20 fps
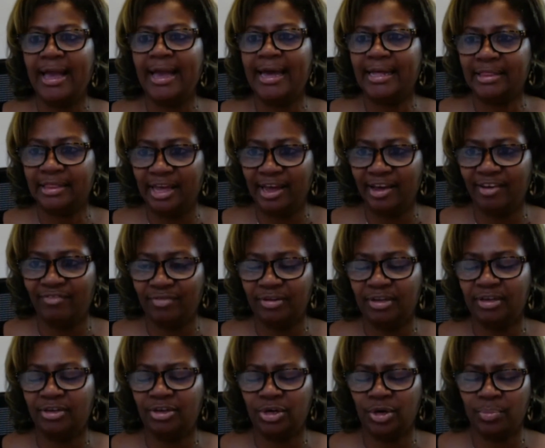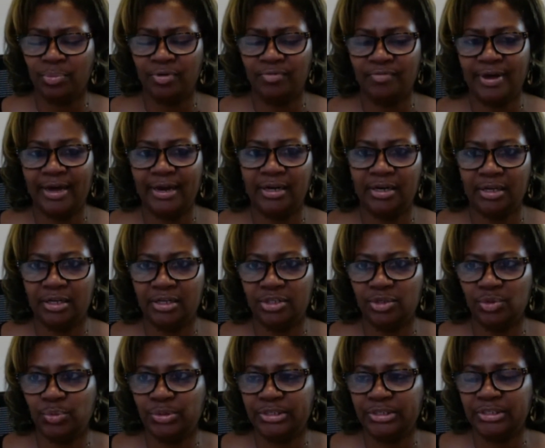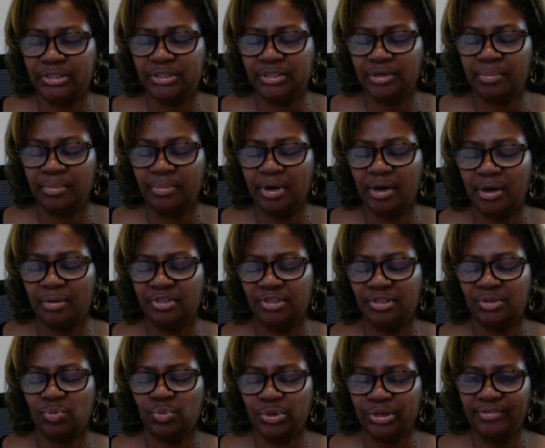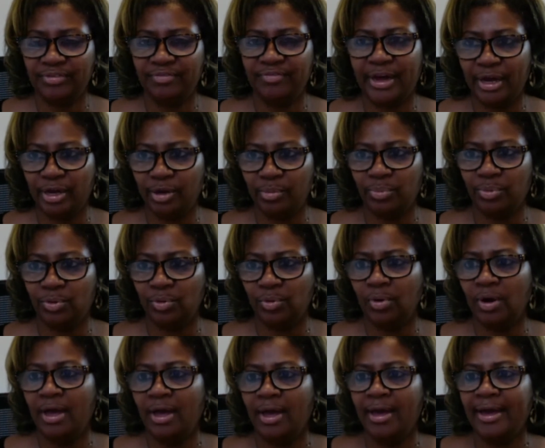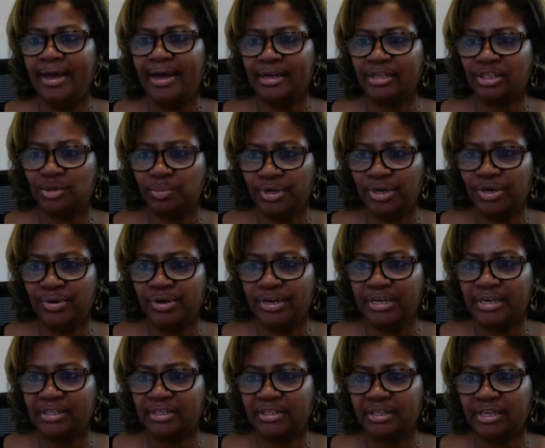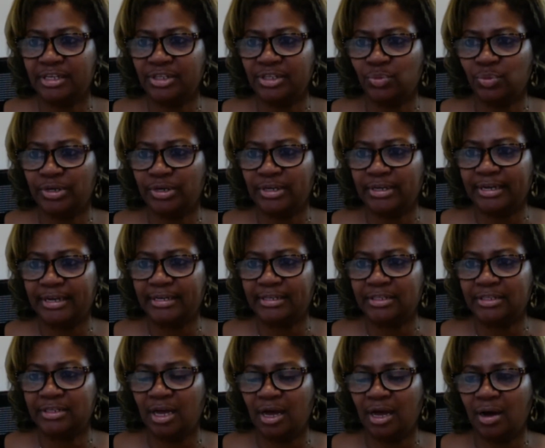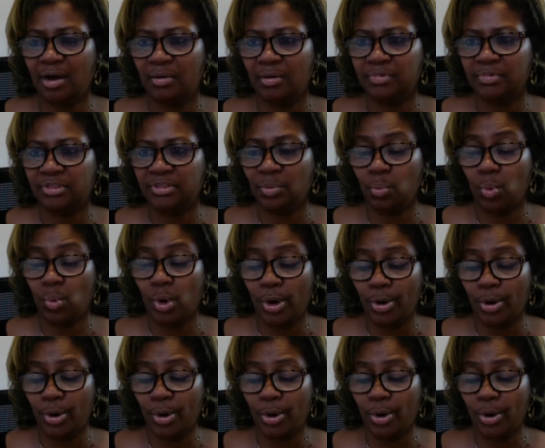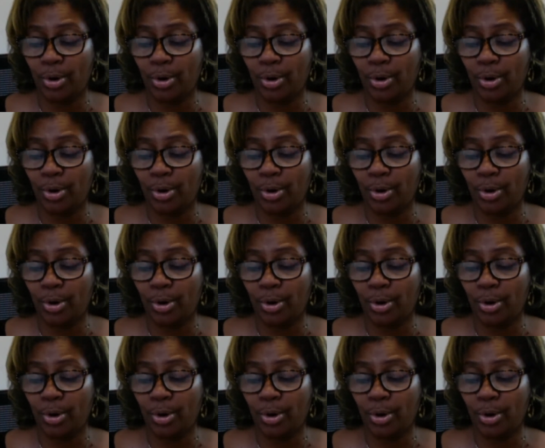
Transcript: and they've you know provided us with some um, some really valuable experience as well as um, some work.